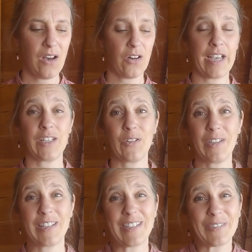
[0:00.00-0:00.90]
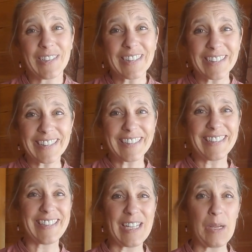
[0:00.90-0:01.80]
Okay, so this is really
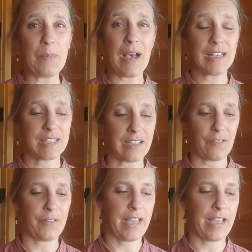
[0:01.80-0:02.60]
deep stuff,